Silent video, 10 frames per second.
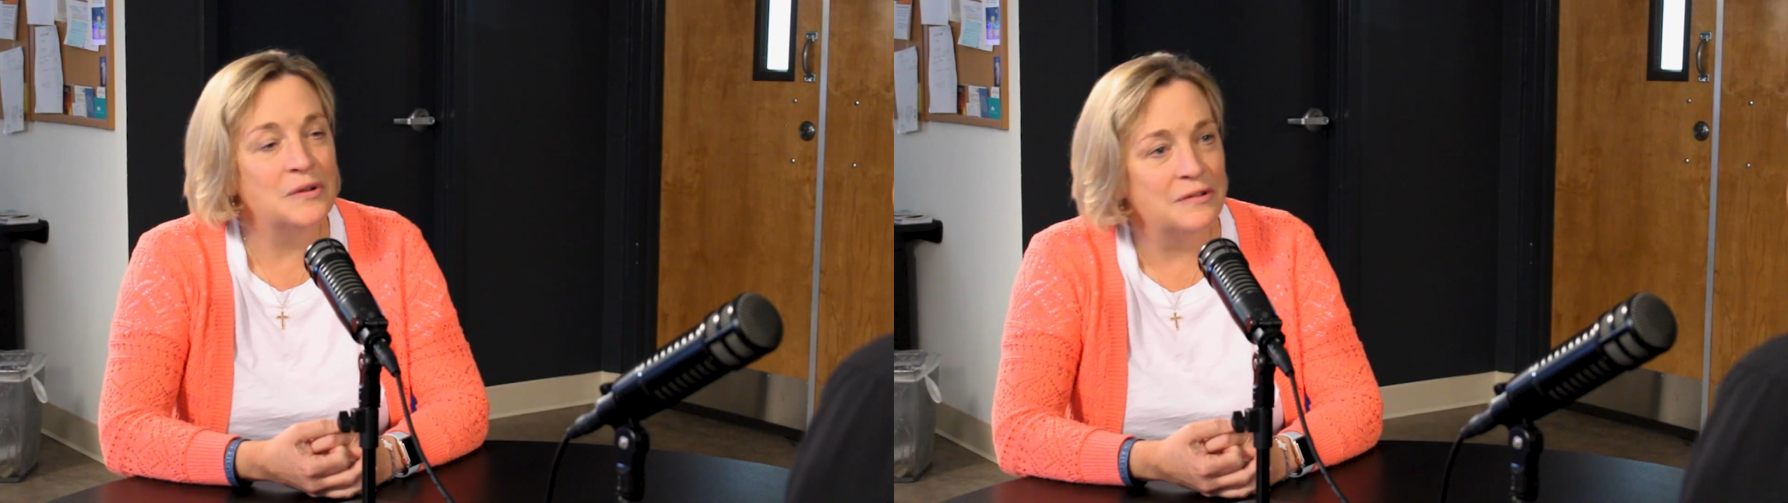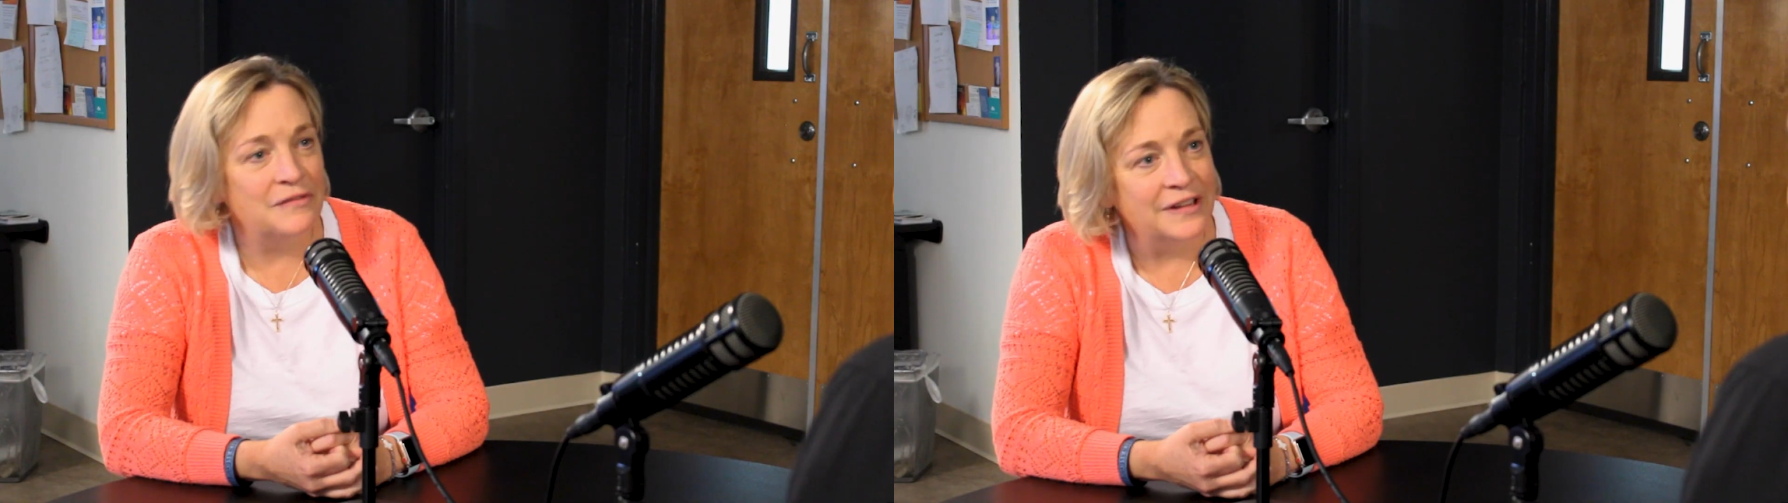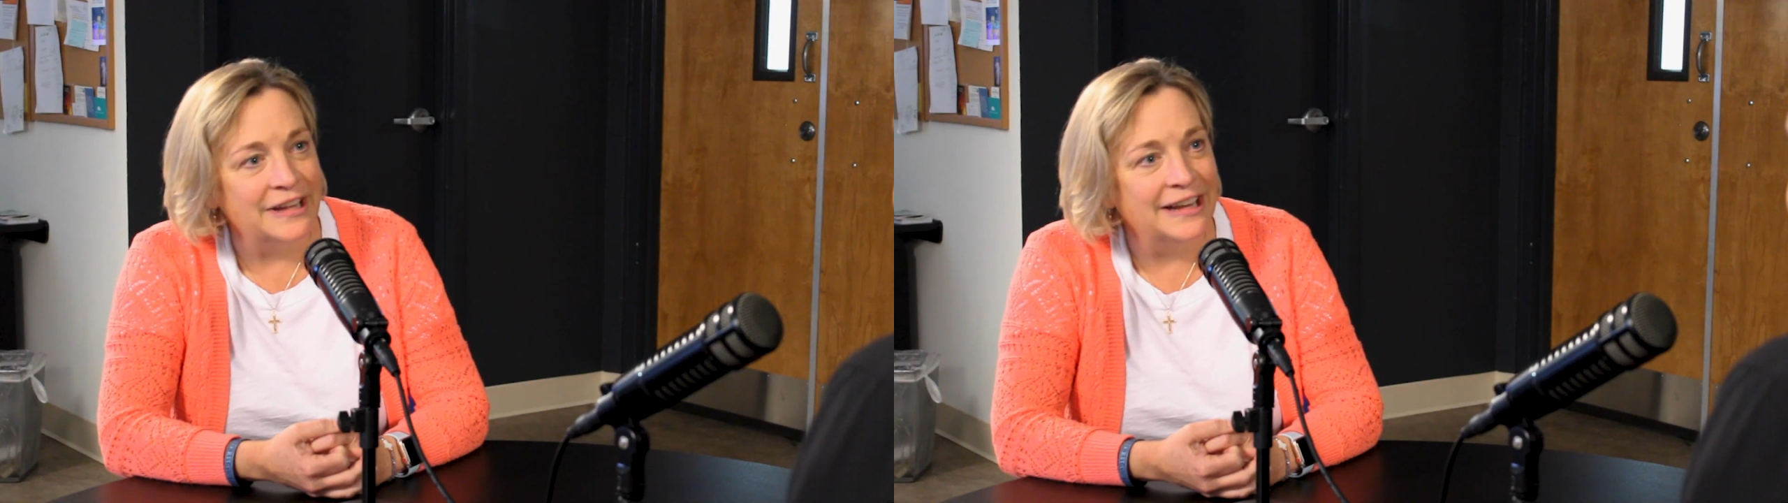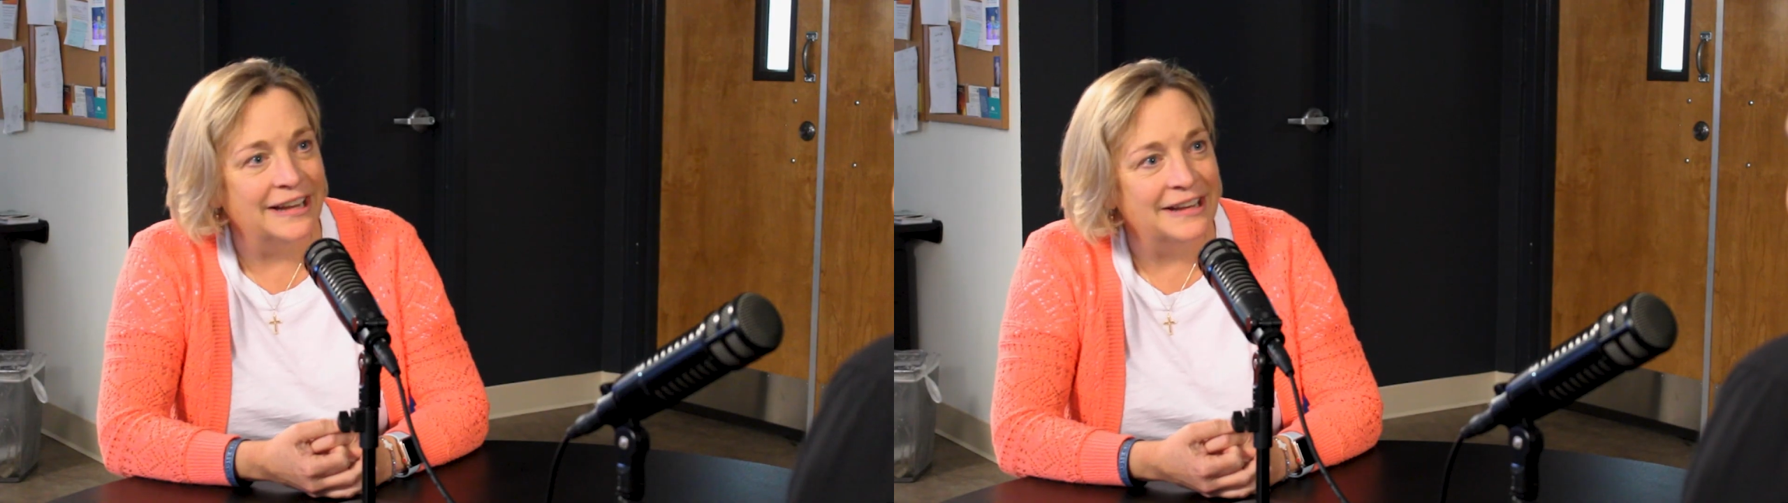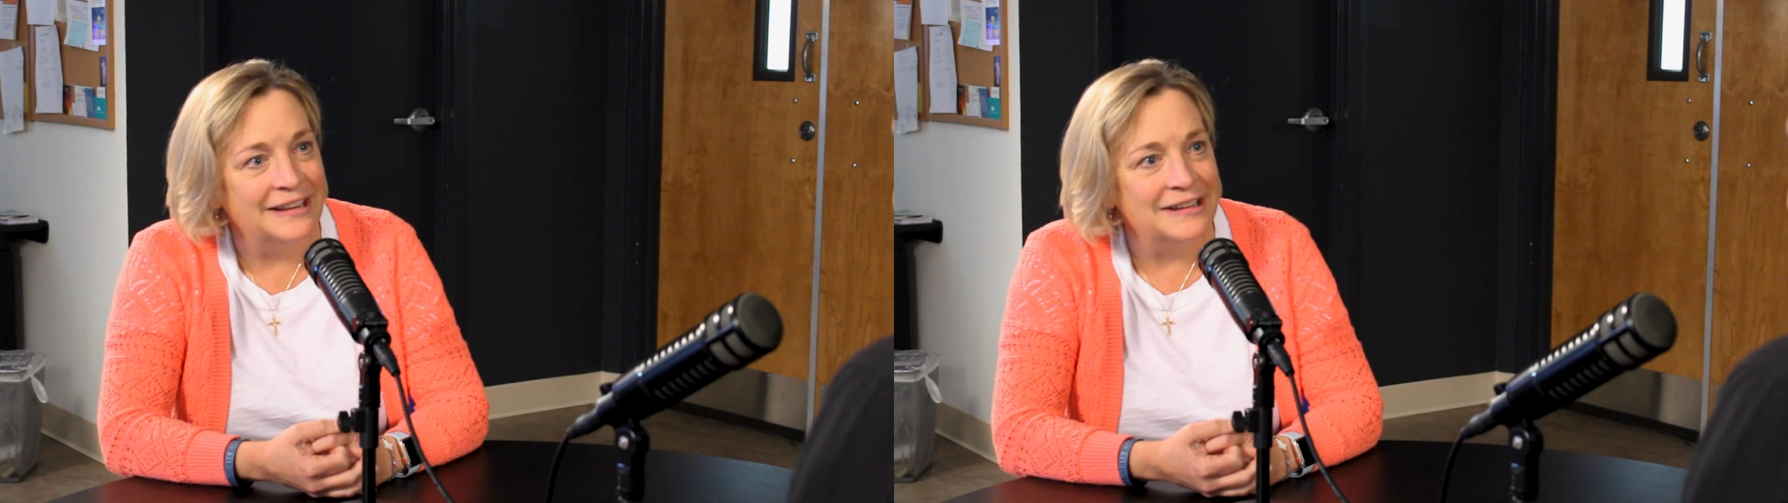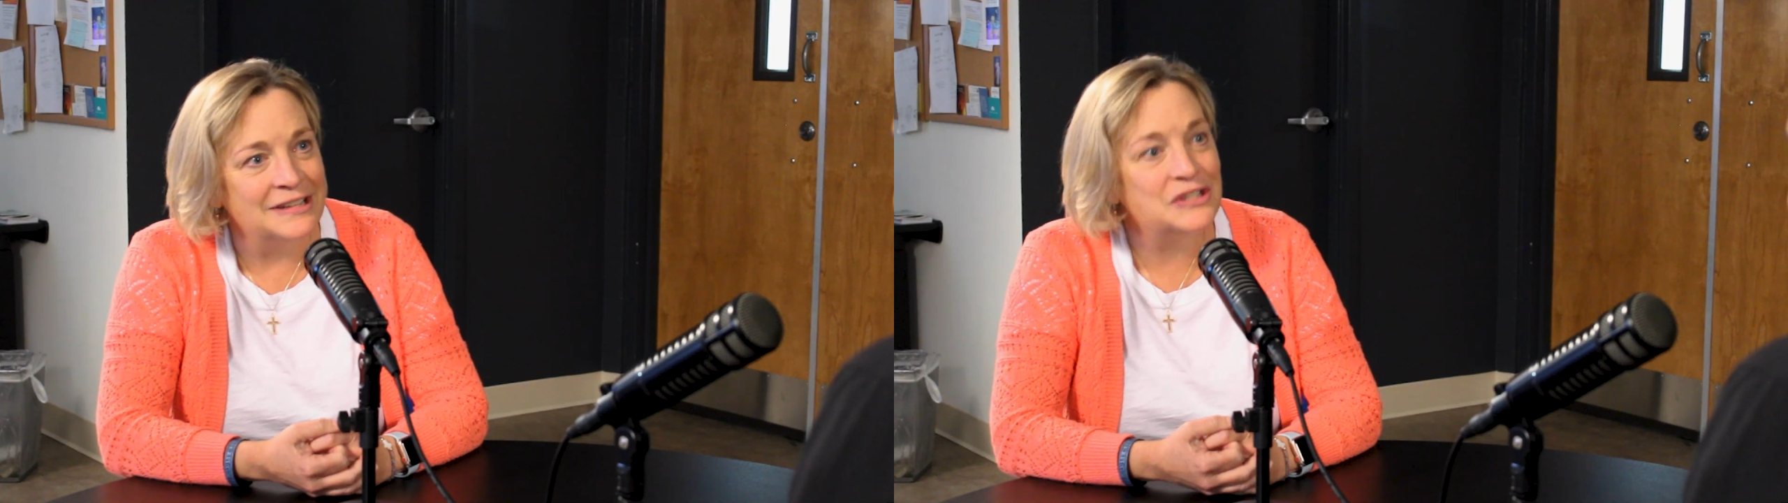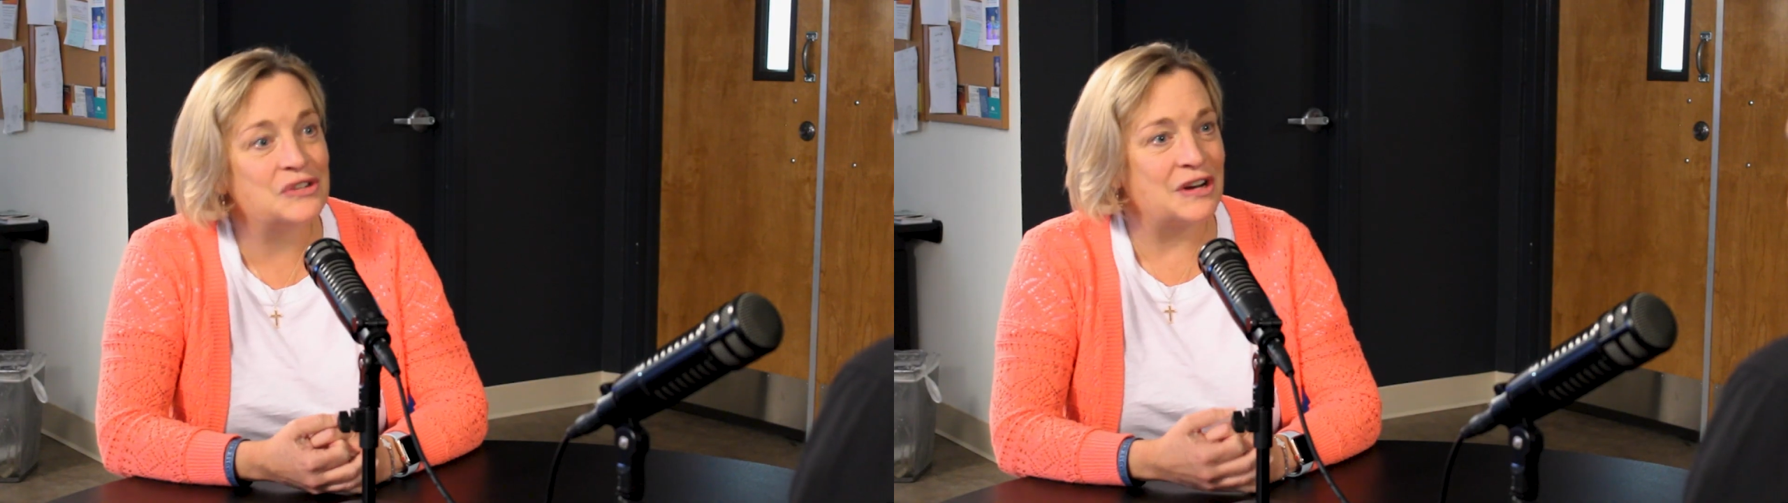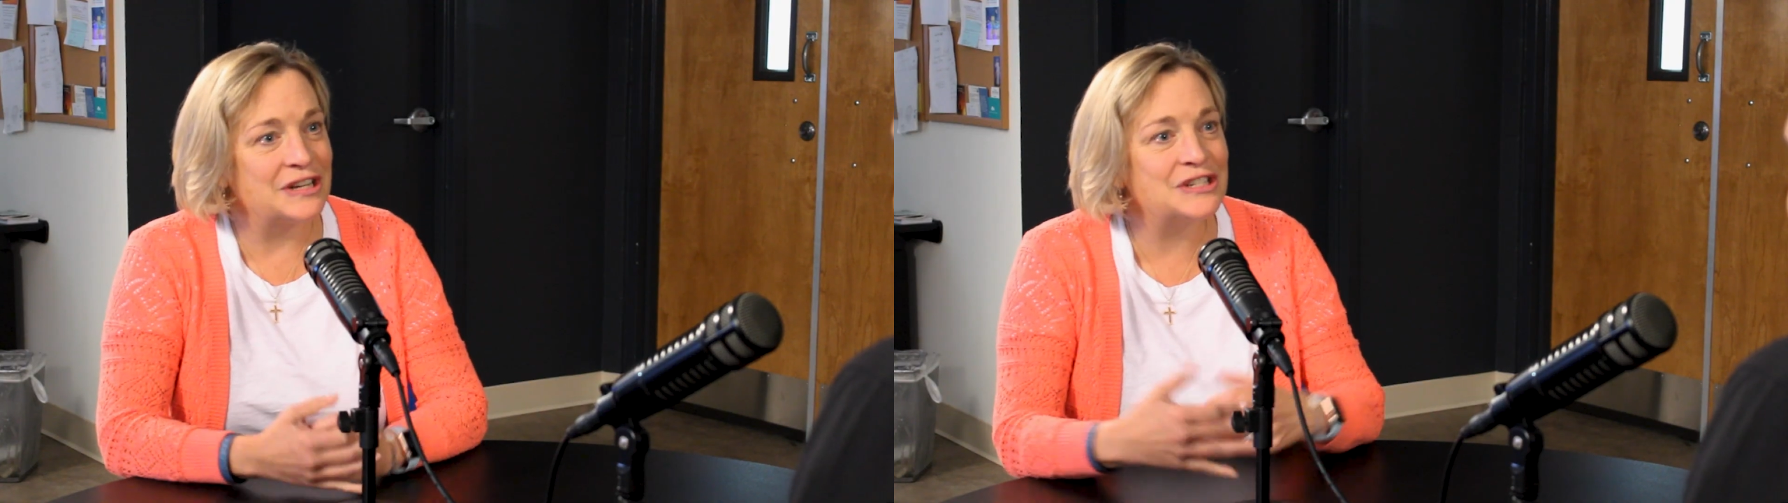beautifully
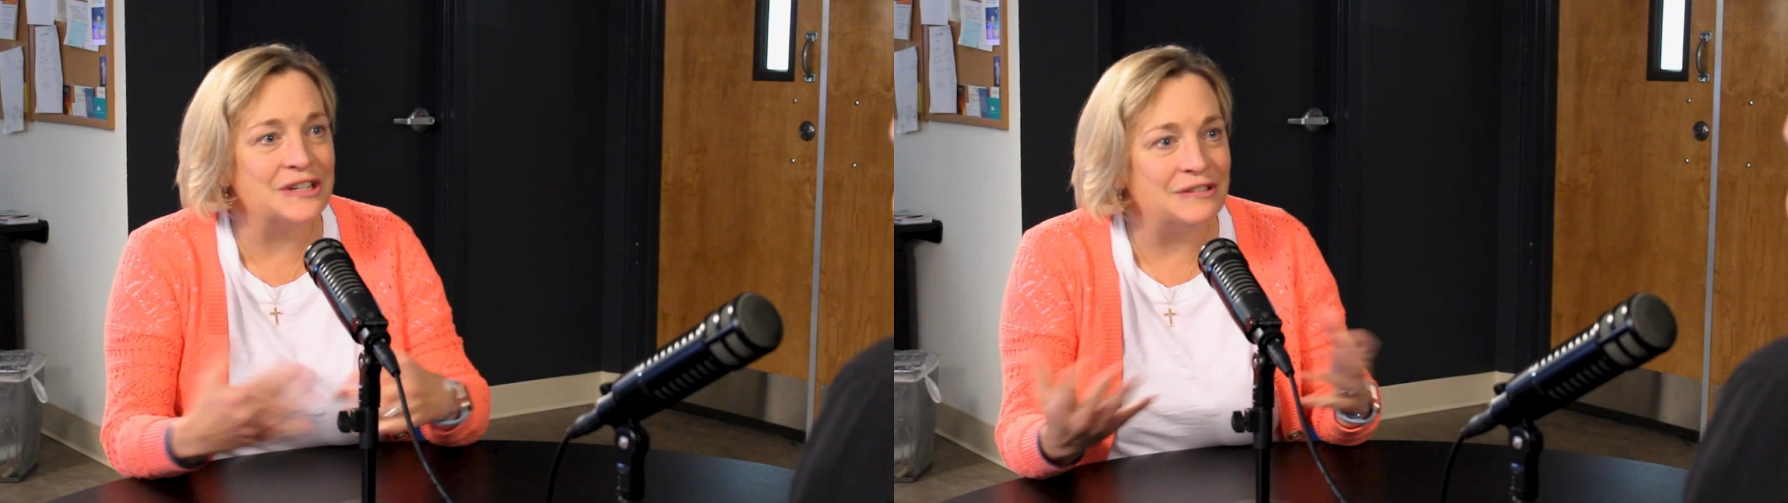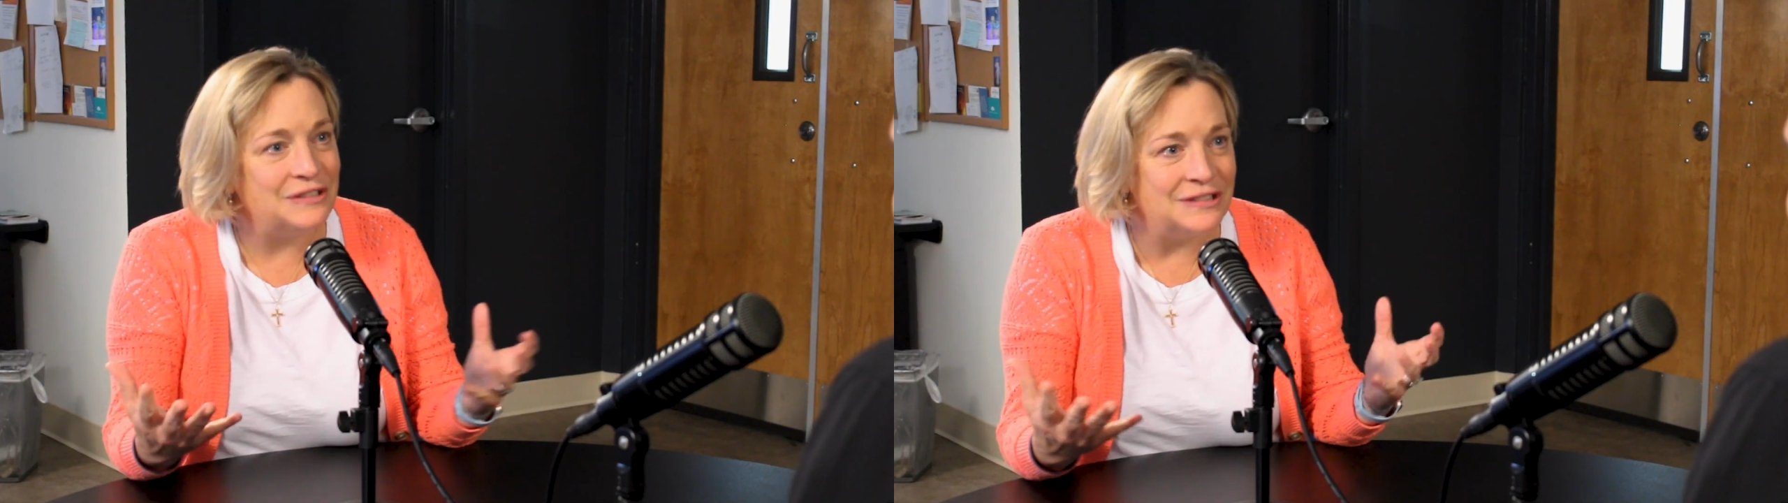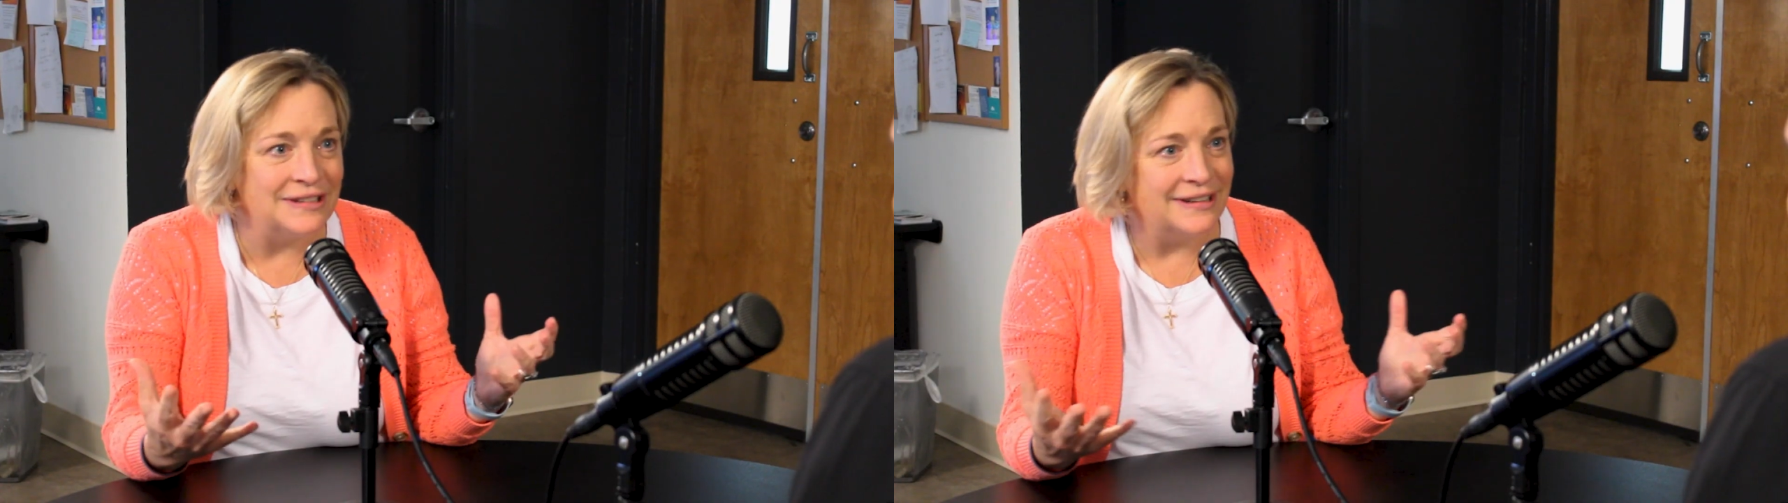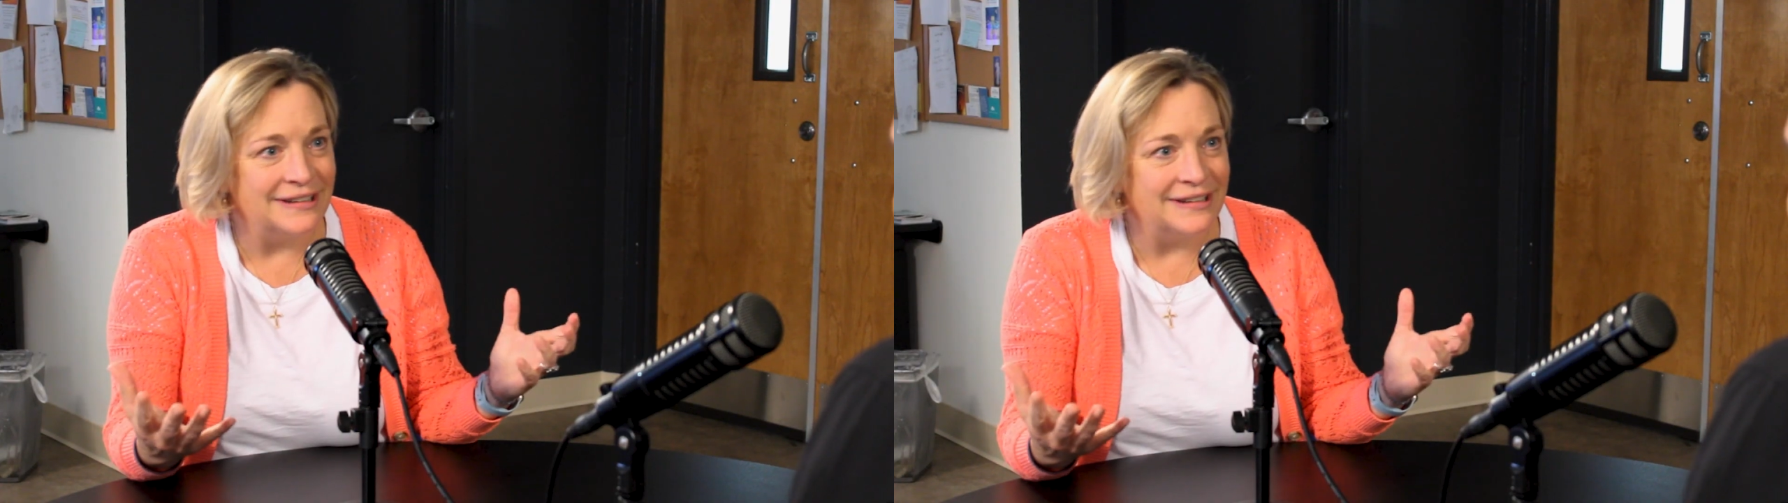instructional